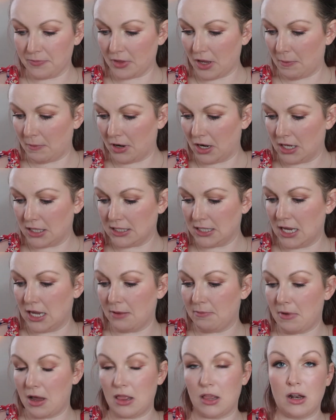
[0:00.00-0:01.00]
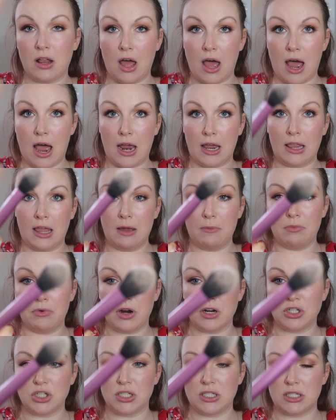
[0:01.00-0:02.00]
I'm going to take my little highlight
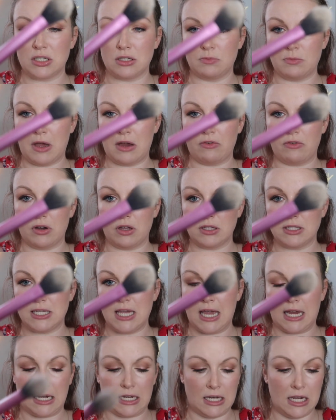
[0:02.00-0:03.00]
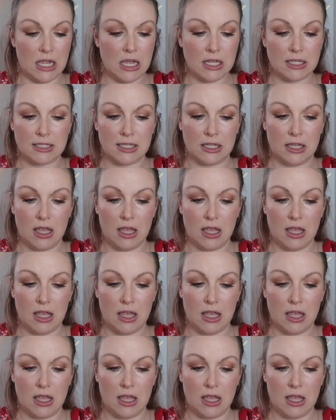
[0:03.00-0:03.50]
brush. This is by Real Techniques.